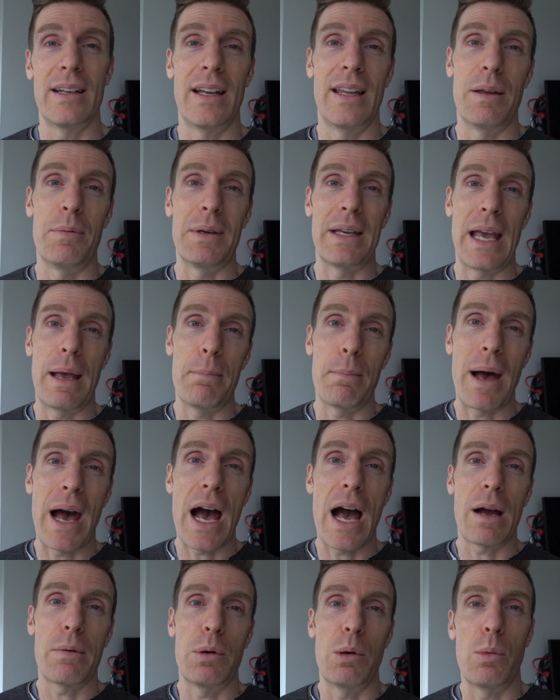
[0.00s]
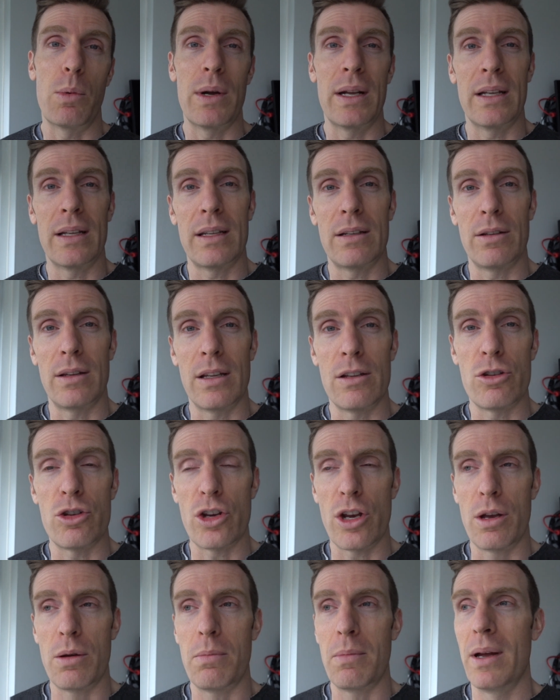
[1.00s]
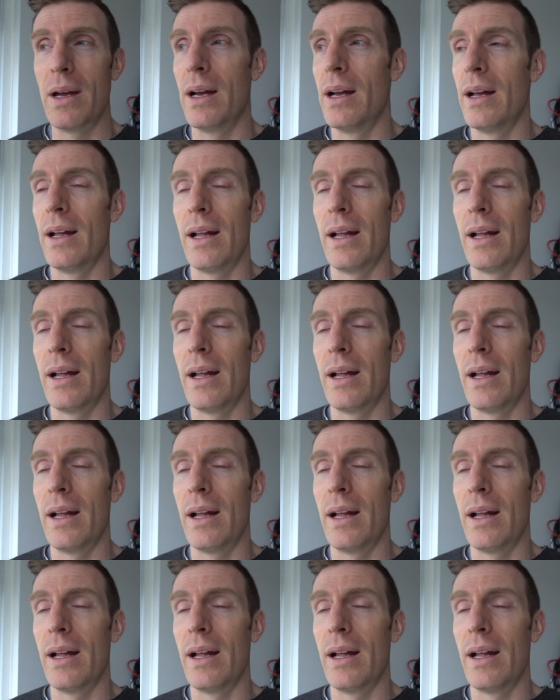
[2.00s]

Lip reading: And then we came back, we went to the gym,